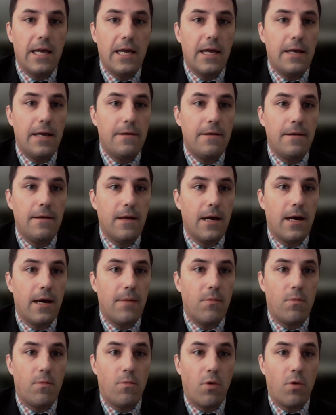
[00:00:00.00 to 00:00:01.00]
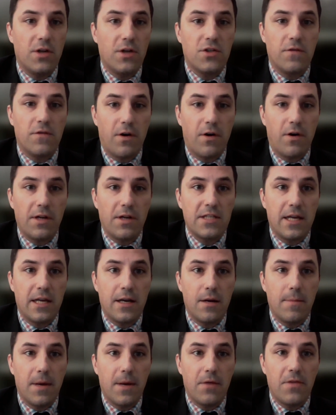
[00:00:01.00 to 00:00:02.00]
and we're also very
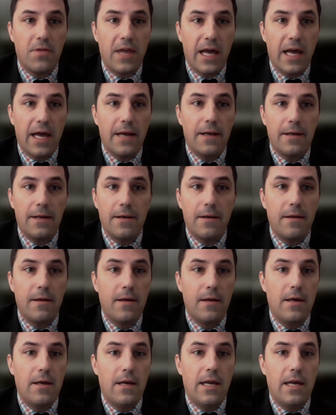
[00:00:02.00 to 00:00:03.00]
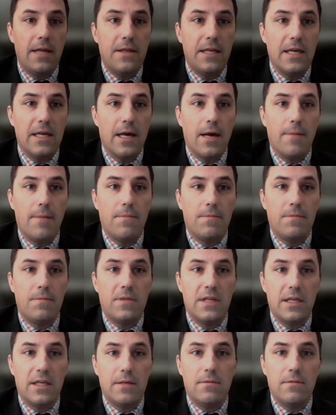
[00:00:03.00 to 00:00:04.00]
excited about that. And in the um,
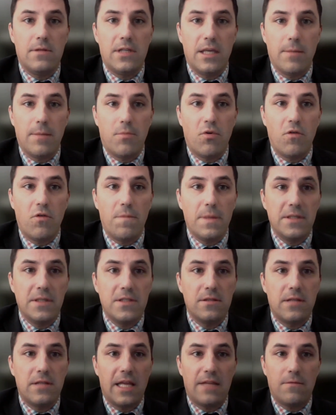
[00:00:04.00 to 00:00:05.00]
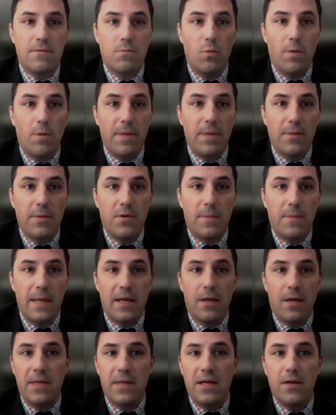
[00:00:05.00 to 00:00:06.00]
the the improvements that we'll be able to
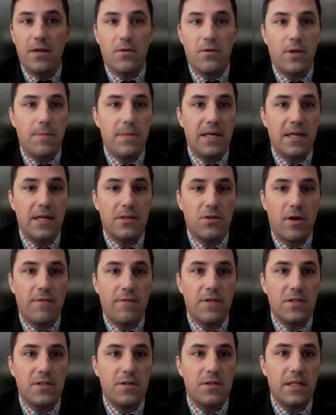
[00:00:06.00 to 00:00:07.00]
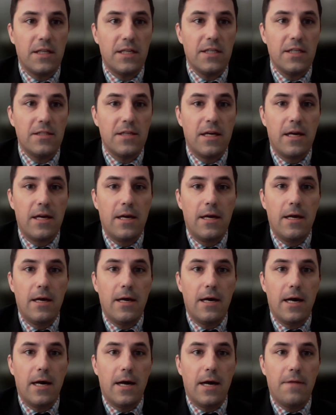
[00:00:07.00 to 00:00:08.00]
make immediately because obviously these
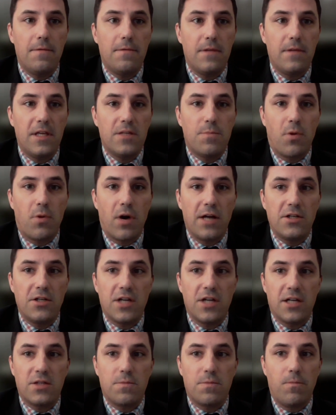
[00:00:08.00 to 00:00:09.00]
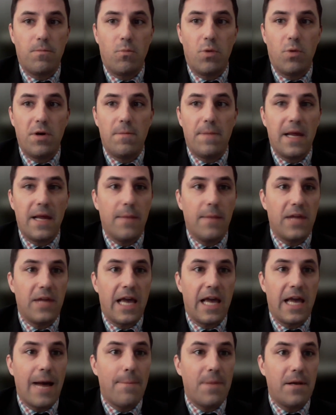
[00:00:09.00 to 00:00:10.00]
uh, these projects wouldn't be able
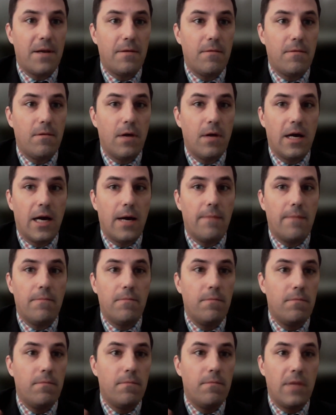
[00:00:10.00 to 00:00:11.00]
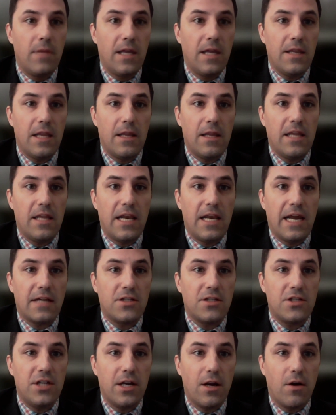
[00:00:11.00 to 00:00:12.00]
to happen um, in the, in the
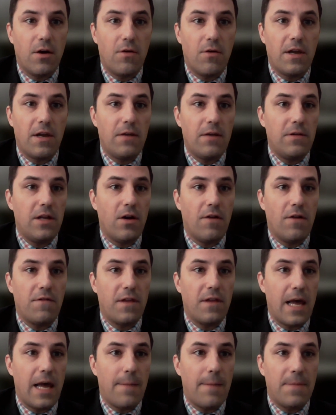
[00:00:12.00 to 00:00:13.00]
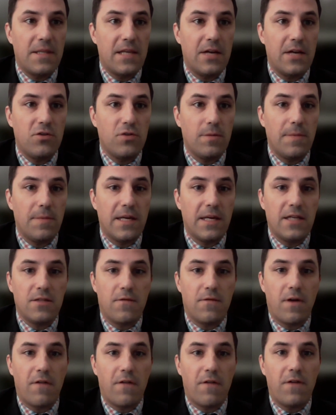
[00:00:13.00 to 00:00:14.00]
next year or the year after that potentially
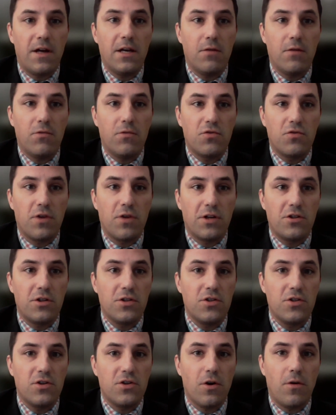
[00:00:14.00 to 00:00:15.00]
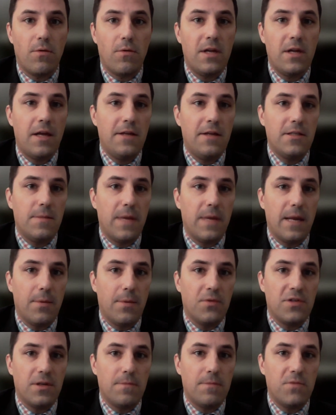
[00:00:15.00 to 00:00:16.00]
because of our funding restrictions. So to be
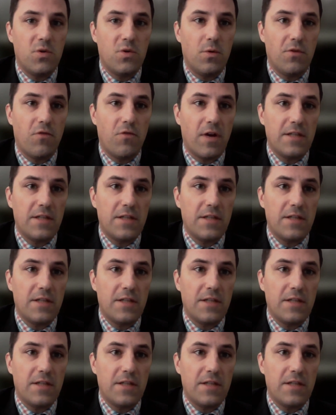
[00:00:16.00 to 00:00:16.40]
able to to